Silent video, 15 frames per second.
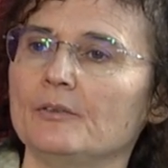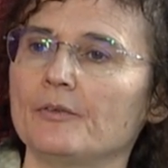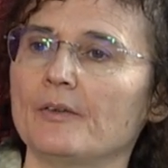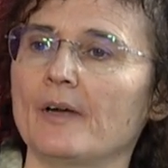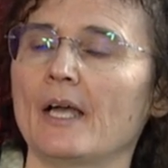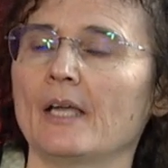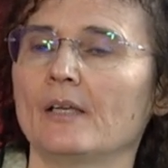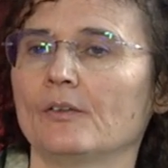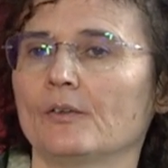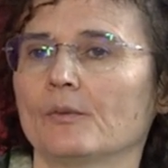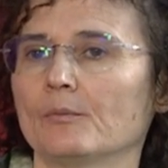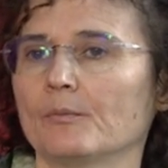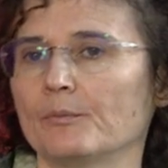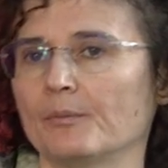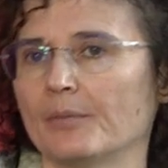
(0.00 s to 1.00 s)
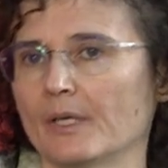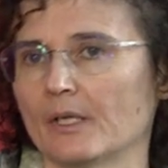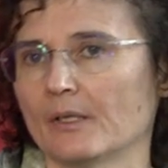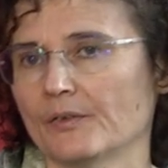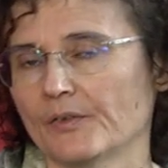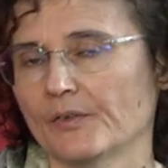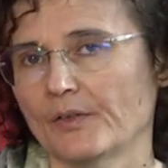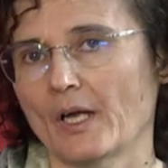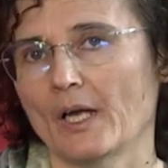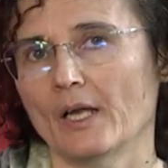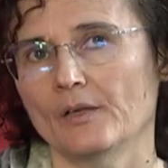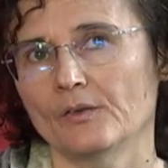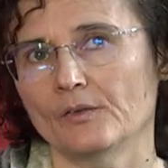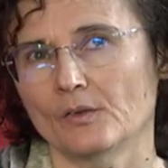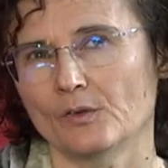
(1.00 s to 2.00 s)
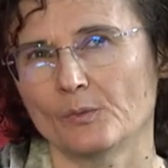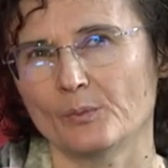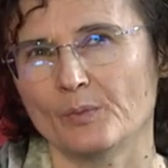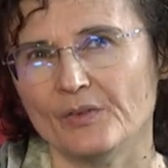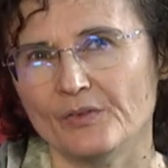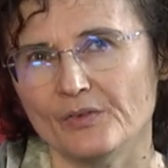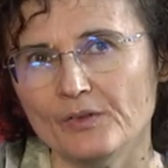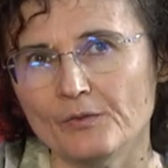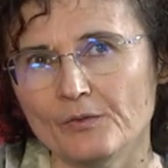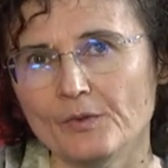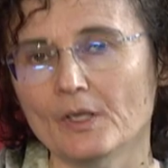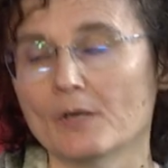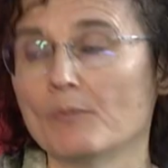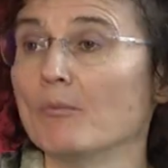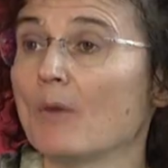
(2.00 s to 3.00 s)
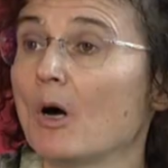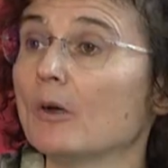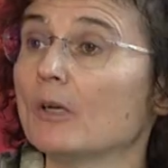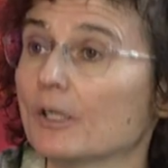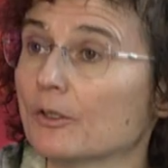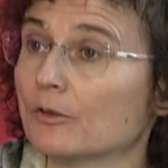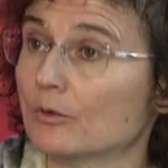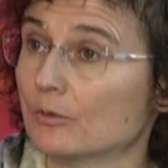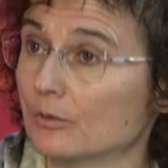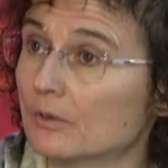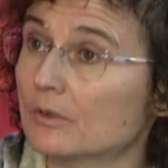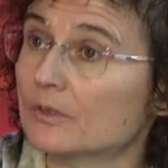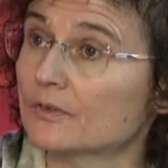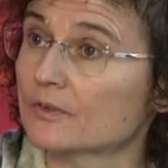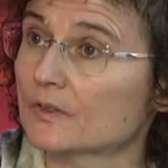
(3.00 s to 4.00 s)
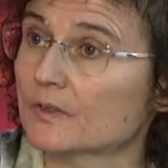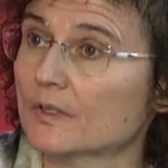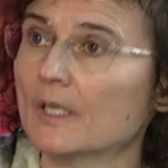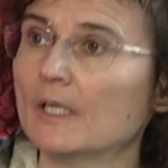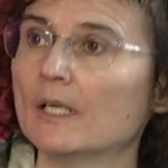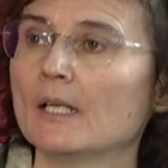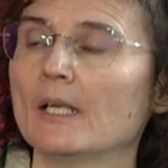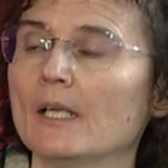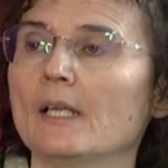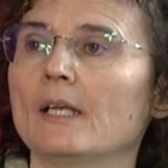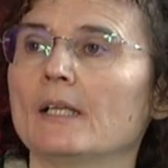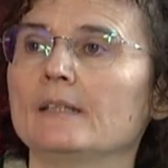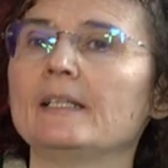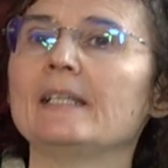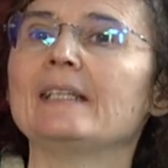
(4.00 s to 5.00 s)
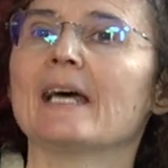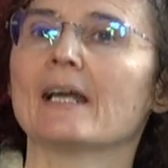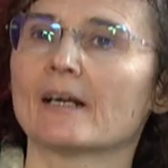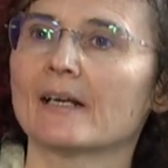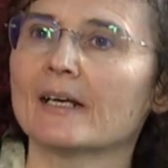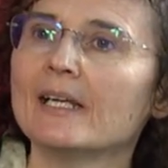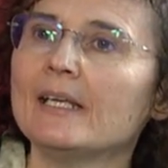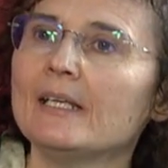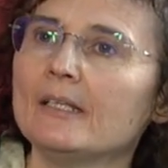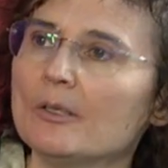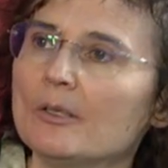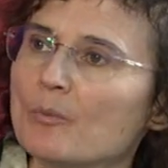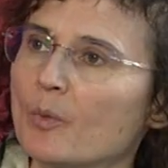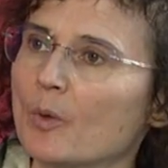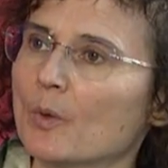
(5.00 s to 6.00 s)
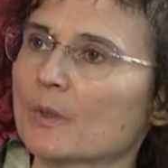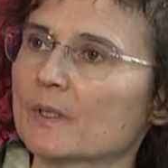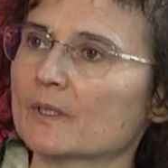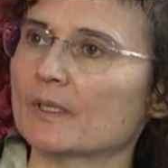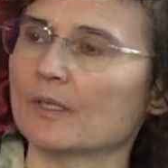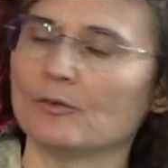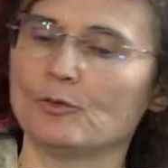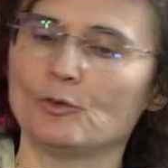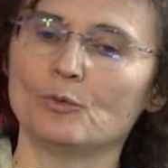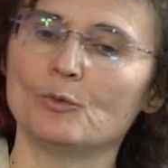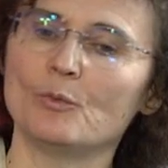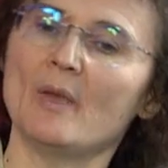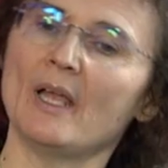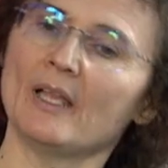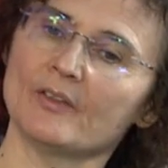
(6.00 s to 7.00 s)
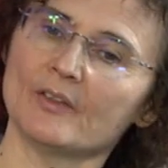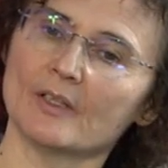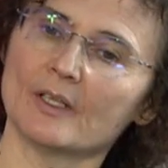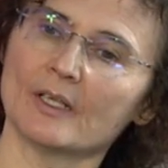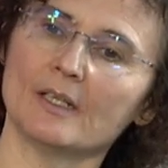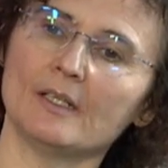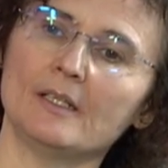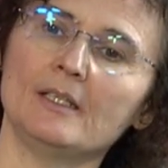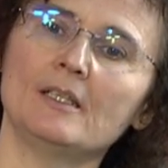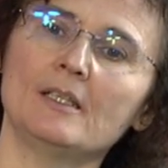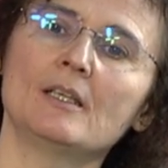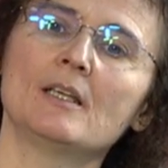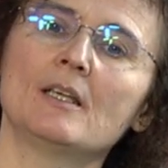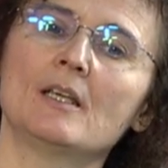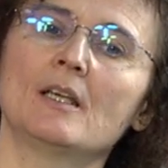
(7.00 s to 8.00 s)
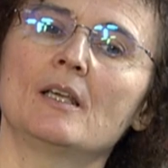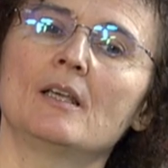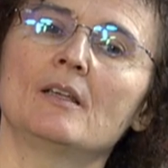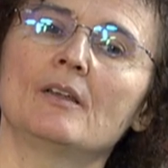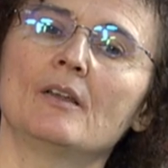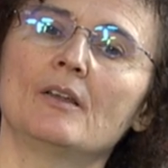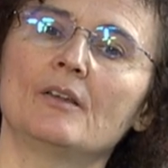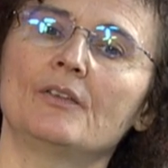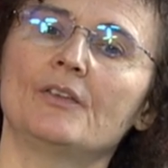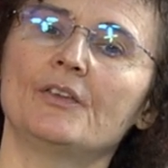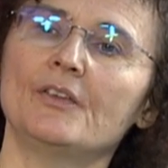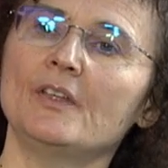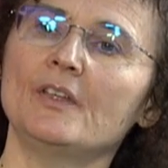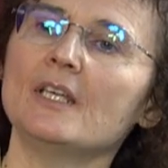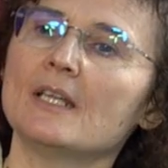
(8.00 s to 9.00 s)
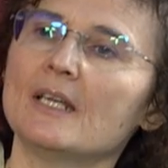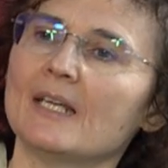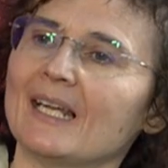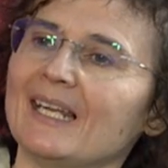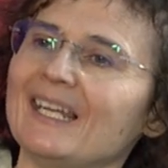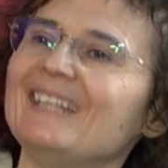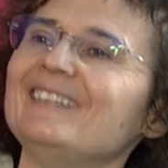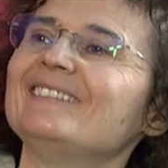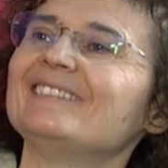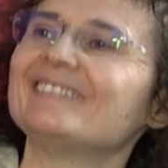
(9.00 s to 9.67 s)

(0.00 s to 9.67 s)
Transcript: It's probably actually works both ways, but it's not difficult to imagine a very strong connection between, the